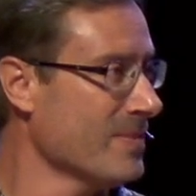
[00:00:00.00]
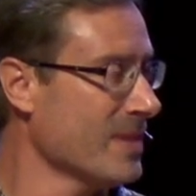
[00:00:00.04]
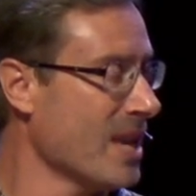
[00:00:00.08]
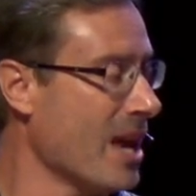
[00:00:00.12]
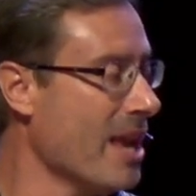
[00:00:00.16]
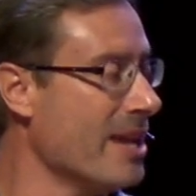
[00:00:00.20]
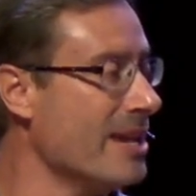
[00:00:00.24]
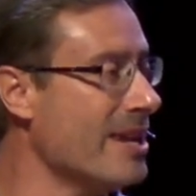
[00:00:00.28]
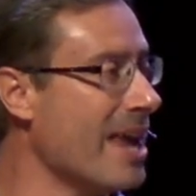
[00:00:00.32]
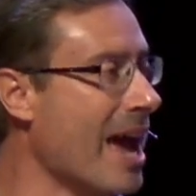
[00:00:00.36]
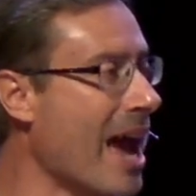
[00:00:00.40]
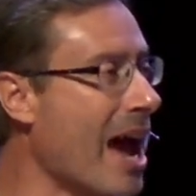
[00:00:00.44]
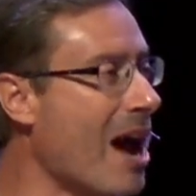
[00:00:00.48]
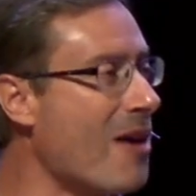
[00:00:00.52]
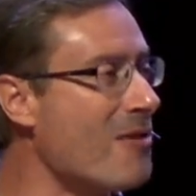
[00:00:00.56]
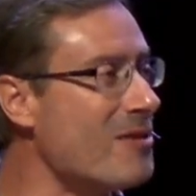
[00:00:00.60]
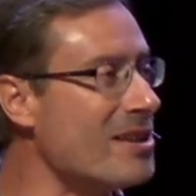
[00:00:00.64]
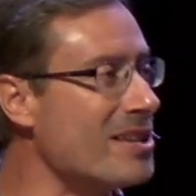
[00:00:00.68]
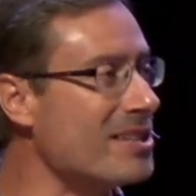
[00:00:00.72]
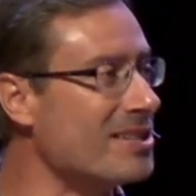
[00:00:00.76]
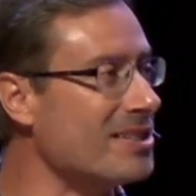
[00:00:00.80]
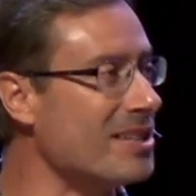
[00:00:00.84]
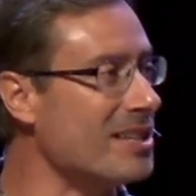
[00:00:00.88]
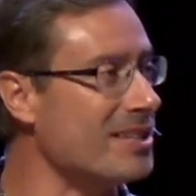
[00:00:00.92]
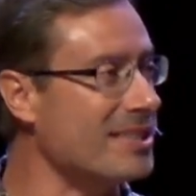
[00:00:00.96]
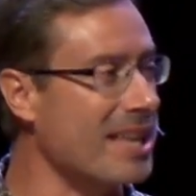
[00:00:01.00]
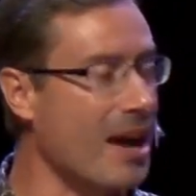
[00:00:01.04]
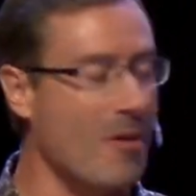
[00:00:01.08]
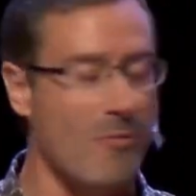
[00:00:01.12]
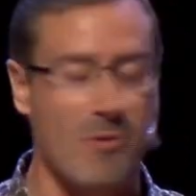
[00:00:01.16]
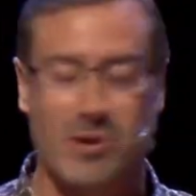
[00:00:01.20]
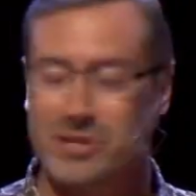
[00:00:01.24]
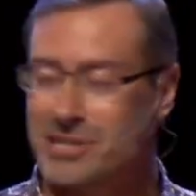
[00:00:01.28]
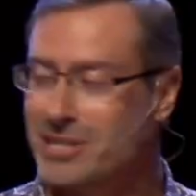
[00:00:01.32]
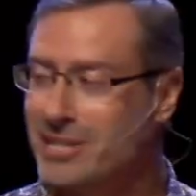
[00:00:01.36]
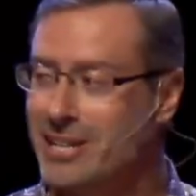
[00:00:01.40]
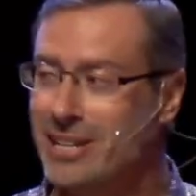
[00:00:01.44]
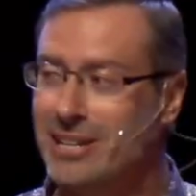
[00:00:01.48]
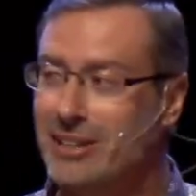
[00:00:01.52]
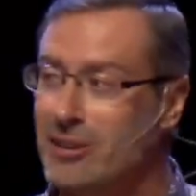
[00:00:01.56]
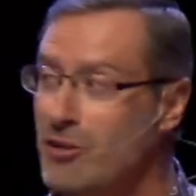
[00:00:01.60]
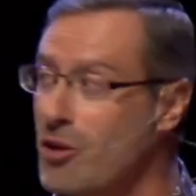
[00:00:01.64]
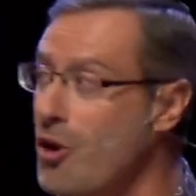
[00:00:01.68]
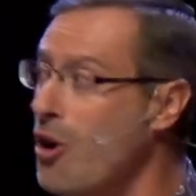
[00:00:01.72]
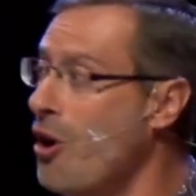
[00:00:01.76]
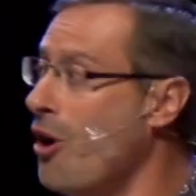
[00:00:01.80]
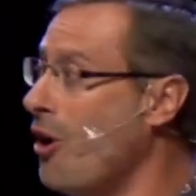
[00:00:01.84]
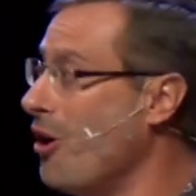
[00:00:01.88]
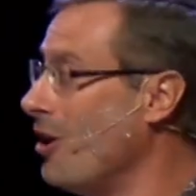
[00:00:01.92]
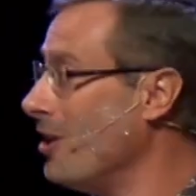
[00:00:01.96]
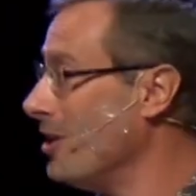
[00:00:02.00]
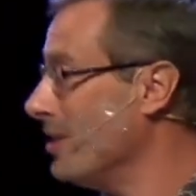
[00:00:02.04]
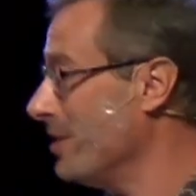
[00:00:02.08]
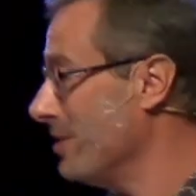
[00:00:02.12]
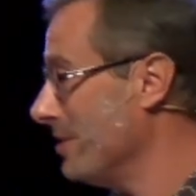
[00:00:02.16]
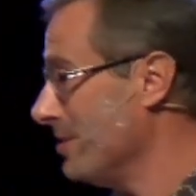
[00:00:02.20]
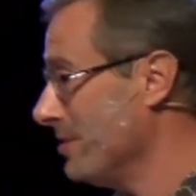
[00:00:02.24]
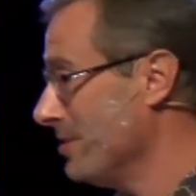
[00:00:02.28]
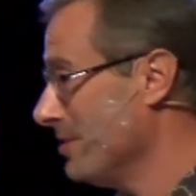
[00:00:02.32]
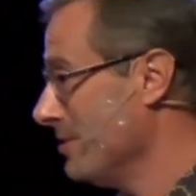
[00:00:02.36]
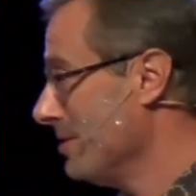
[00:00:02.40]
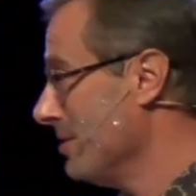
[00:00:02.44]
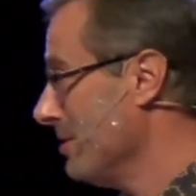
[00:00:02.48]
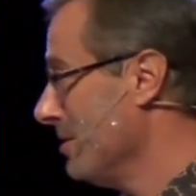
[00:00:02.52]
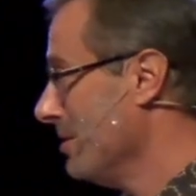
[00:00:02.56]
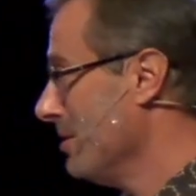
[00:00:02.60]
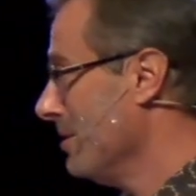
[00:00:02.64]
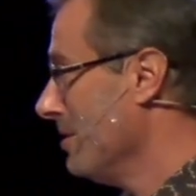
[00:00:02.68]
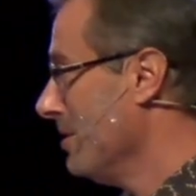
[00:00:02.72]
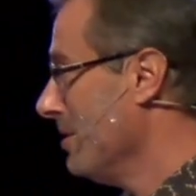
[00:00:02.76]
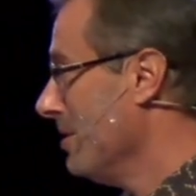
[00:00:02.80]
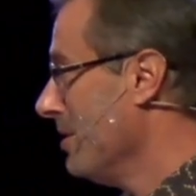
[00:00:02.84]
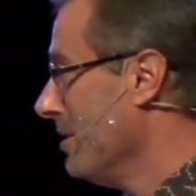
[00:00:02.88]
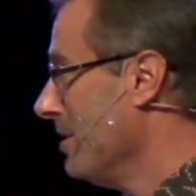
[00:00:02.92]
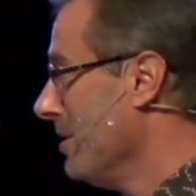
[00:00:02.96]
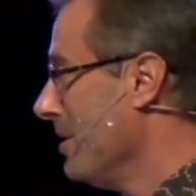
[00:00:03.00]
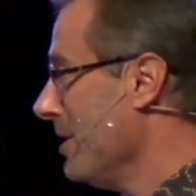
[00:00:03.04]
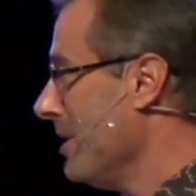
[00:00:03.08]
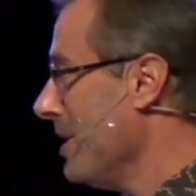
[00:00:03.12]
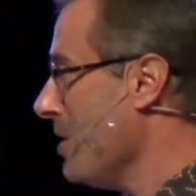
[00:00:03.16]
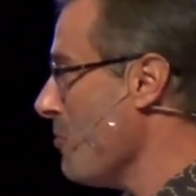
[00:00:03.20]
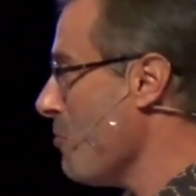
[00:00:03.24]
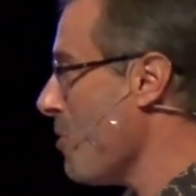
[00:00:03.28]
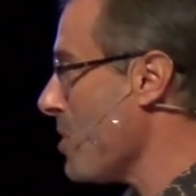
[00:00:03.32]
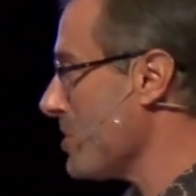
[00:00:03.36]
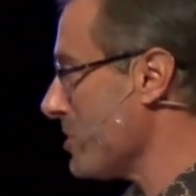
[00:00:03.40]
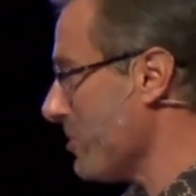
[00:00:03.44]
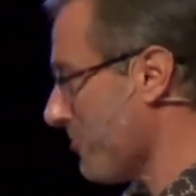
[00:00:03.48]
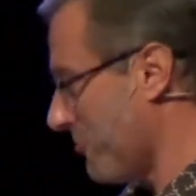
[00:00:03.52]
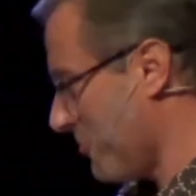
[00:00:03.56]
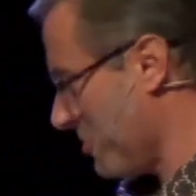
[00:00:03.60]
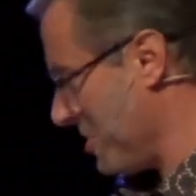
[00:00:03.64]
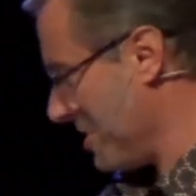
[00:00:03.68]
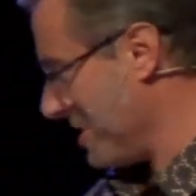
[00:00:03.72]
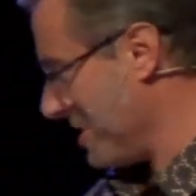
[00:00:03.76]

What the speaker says: And now he sees that wasn't it at all. It wasn't for the